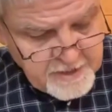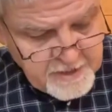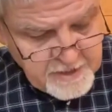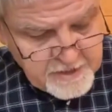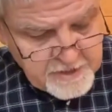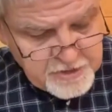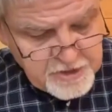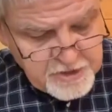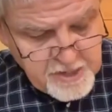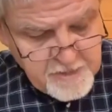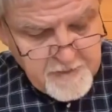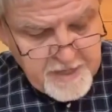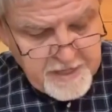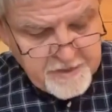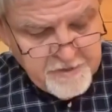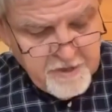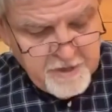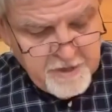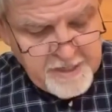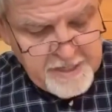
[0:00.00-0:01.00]
She
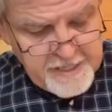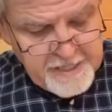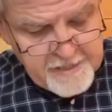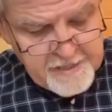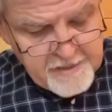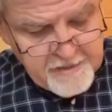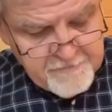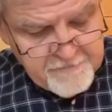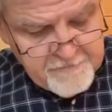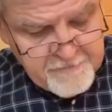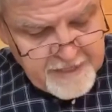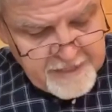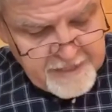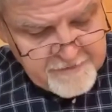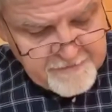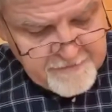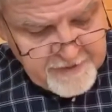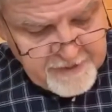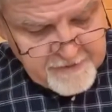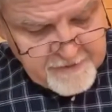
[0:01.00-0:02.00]
may not eat of
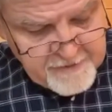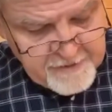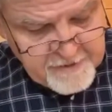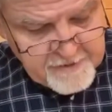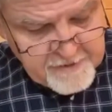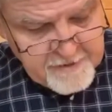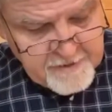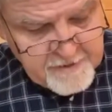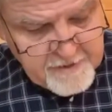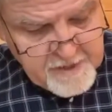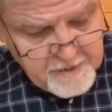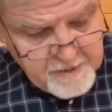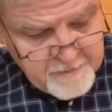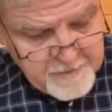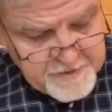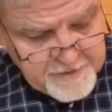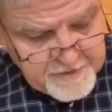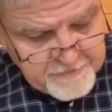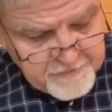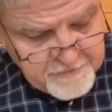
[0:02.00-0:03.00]
anything that
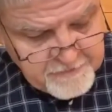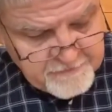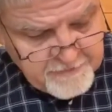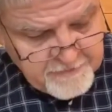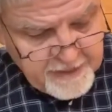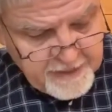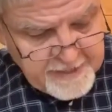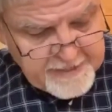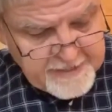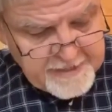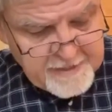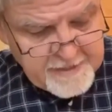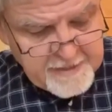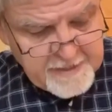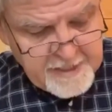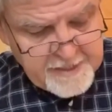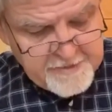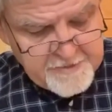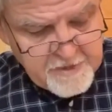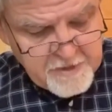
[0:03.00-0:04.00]
cometh of the vine,
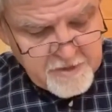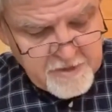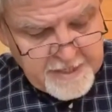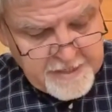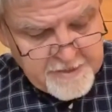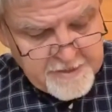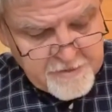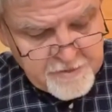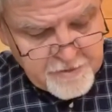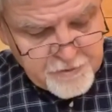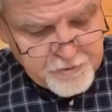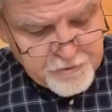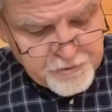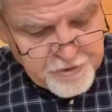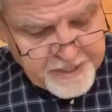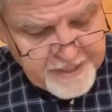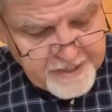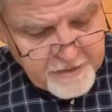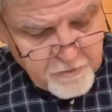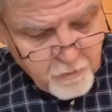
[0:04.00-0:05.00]
neither let her
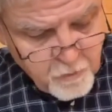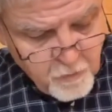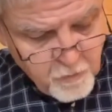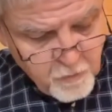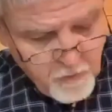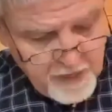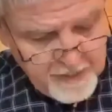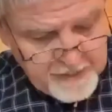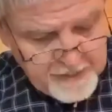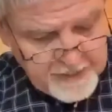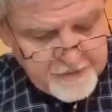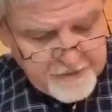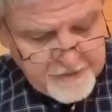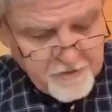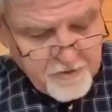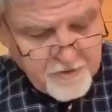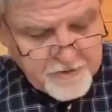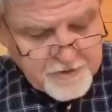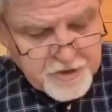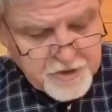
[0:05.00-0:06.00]
drink wine
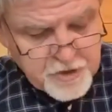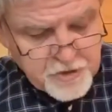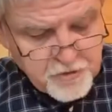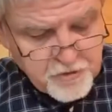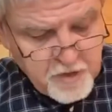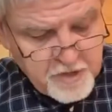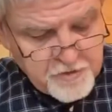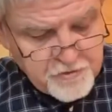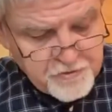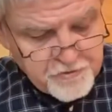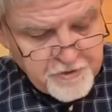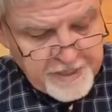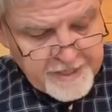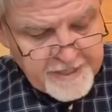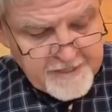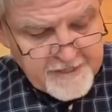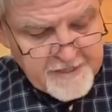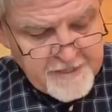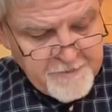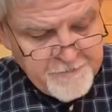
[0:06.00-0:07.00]
or strong
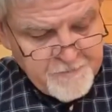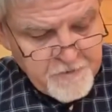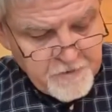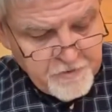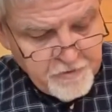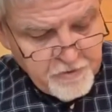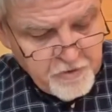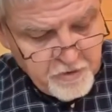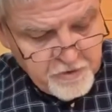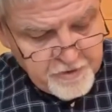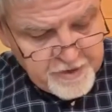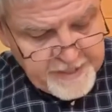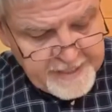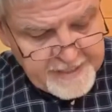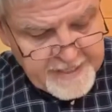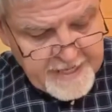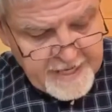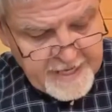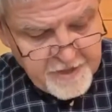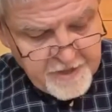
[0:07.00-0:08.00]
drink, nor
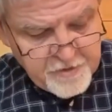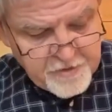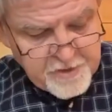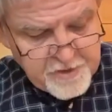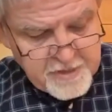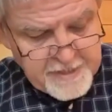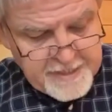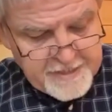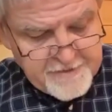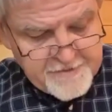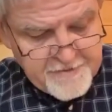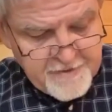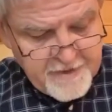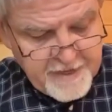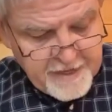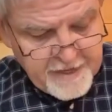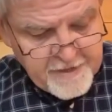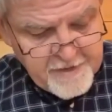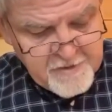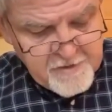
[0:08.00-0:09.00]
eat any unclean
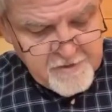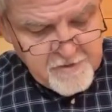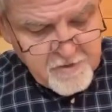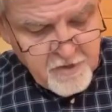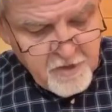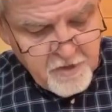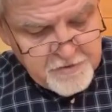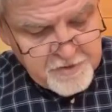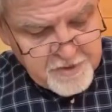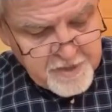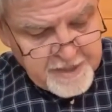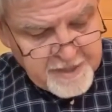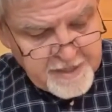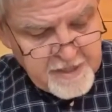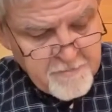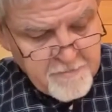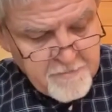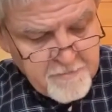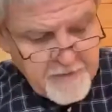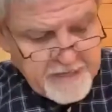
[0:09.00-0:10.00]
thing. All that I
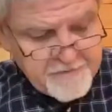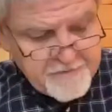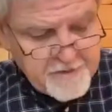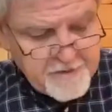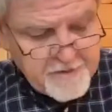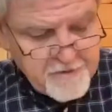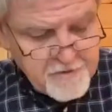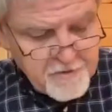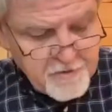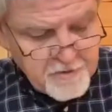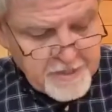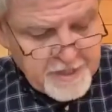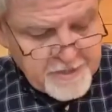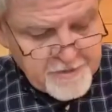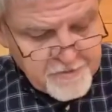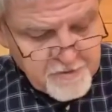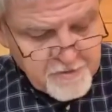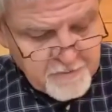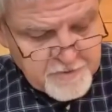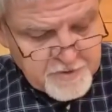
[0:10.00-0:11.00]
commanded her, let
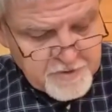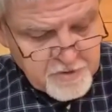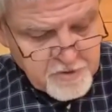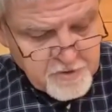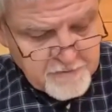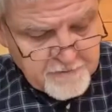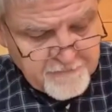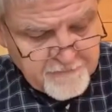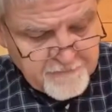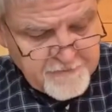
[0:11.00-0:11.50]
her observe.